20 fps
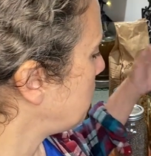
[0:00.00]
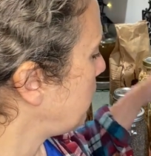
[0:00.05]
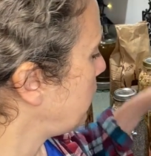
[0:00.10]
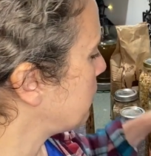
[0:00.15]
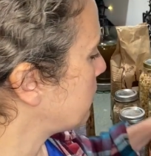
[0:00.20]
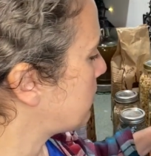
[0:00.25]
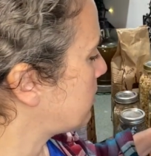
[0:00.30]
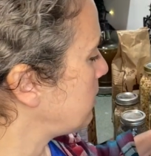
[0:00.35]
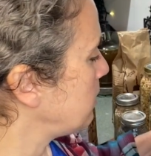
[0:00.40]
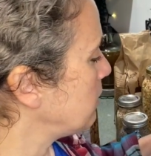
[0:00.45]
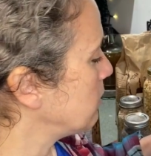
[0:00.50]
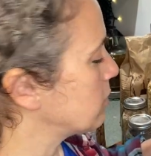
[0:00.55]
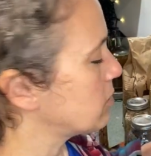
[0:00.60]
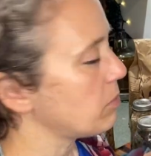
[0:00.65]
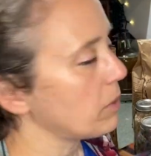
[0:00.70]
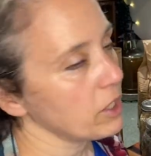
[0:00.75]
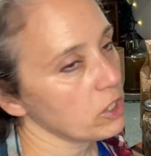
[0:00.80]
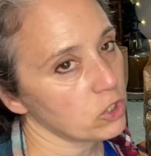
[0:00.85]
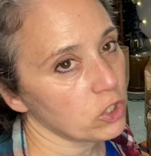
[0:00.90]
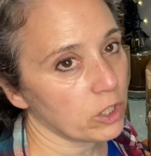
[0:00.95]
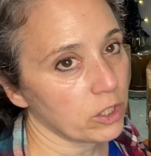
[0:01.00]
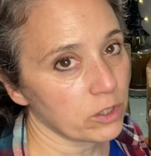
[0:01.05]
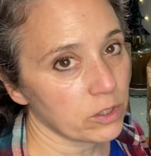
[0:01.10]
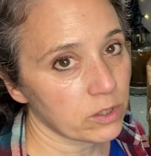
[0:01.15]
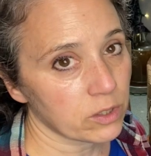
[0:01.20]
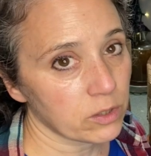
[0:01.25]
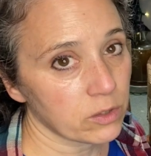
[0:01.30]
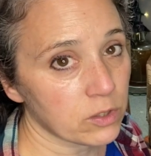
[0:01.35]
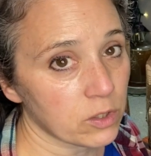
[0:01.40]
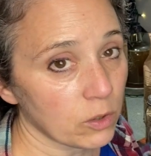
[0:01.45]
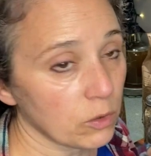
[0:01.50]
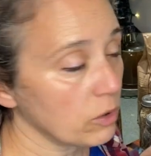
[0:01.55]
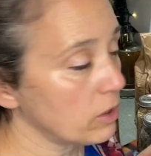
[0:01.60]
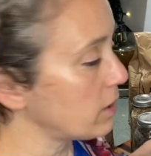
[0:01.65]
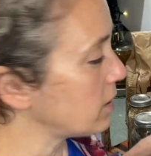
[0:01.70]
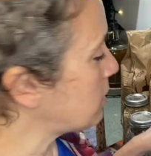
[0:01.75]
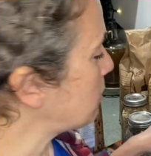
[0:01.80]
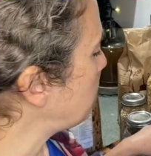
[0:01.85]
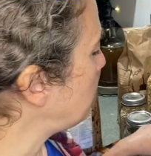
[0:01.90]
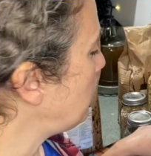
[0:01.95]
it seals my jars. So
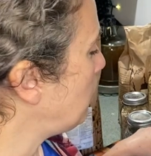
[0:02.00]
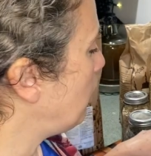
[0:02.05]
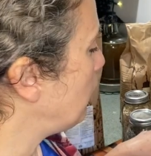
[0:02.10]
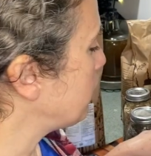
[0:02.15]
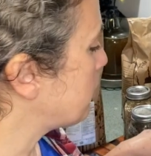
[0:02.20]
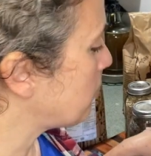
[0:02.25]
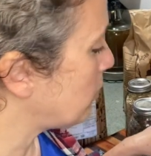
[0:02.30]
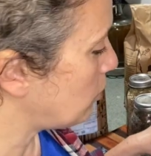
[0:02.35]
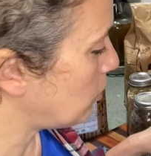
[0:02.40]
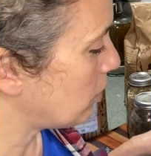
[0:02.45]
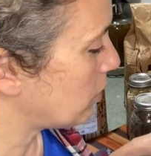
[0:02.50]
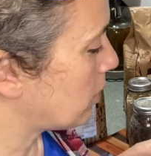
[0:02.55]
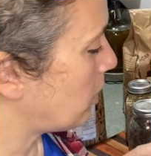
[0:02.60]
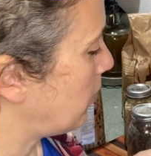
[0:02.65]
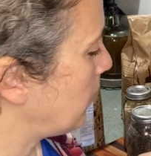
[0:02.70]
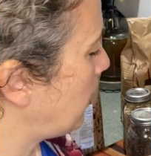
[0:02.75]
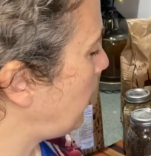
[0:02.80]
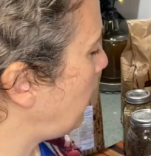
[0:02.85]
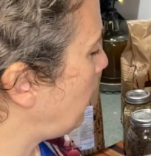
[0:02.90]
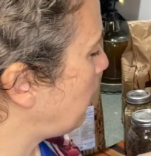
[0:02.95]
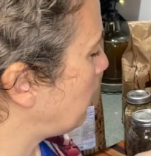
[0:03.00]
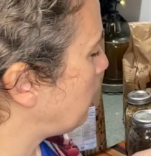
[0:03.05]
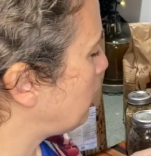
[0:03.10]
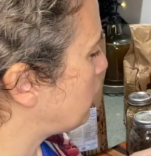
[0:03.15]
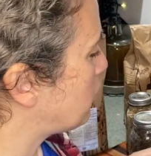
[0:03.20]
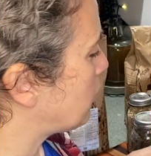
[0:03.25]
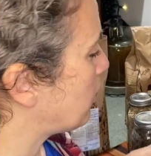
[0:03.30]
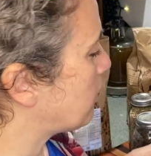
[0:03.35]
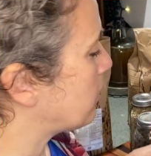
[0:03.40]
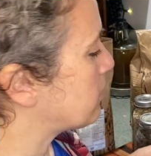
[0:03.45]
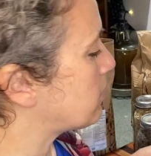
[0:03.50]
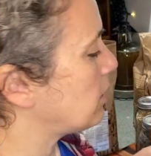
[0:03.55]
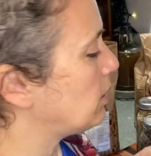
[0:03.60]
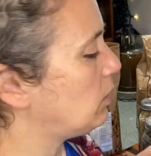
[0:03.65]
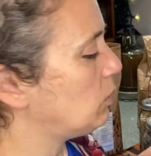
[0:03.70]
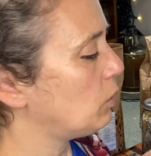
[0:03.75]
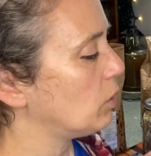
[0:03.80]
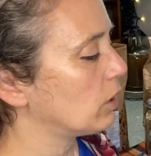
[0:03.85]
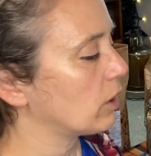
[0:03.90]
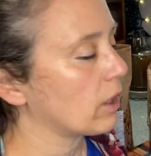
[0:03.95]
this will also work on canning jars.
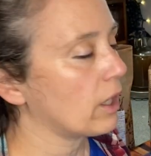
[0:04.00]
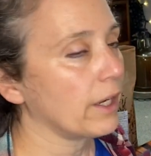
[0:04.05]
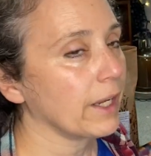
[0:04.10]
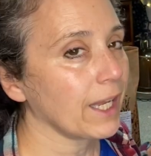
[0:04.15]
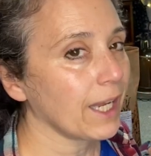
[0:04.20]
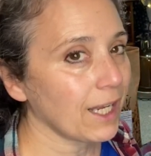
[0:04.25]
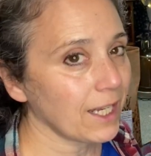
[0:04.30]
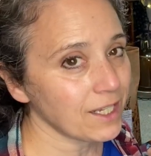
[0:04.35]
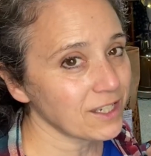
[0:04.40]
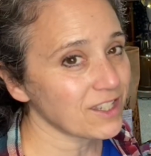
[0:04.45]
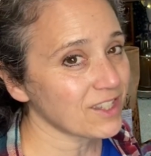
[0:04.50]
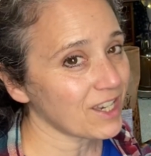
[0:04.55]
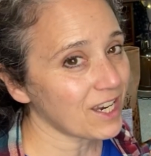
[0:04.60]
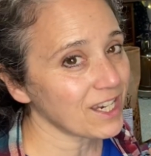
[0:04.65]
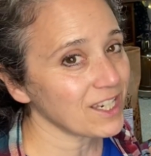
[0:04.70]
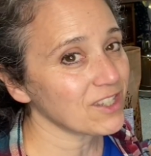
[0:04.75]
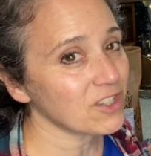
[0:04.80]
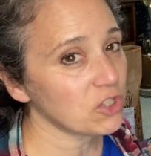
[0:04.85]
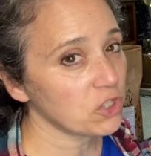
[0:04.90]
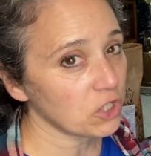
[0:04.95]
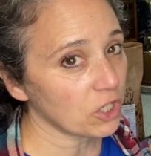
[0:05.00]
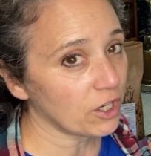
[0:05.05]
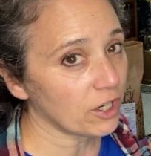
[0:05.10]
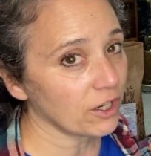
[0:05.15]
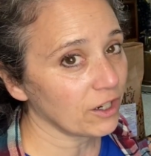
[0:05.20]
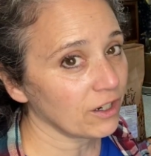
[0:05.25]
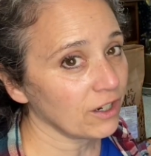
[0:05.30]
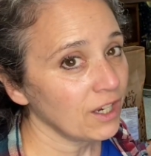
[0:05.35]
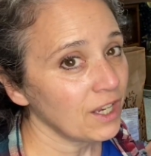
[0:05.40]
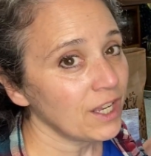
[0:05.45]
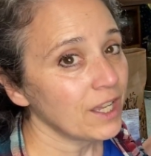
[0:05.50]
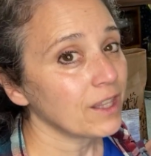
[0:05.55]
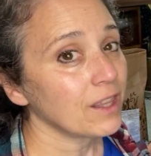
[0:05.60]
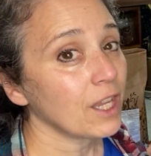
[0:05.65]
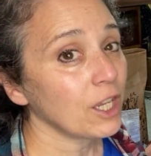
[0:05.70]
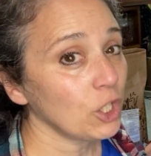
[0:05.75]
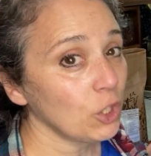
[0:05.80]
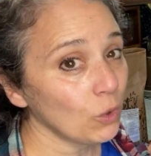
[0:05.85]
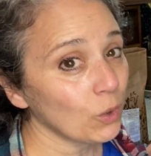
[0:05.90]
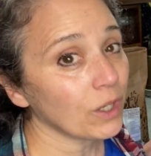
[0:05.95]
It'll work on any size jar
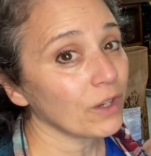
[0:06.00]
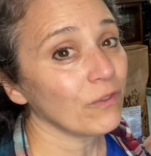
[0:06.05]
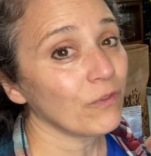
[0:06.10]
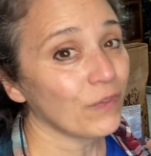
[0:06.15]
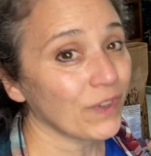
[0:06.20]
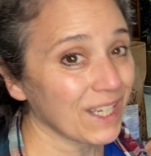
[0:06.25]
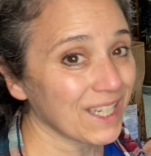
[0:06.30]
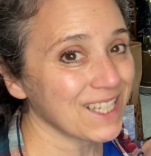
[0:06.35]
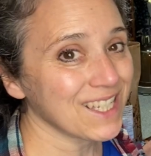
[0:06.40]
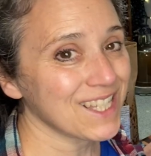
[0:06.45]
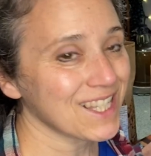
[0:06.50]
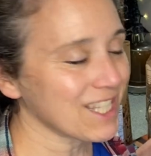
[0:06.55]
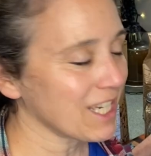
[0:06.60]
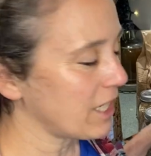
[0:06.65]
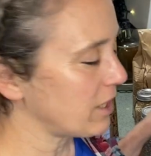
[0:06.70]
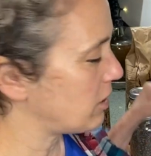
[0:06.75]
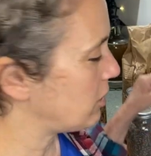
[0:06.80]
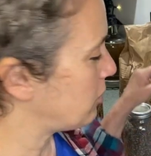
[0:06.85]
that you can fit inside the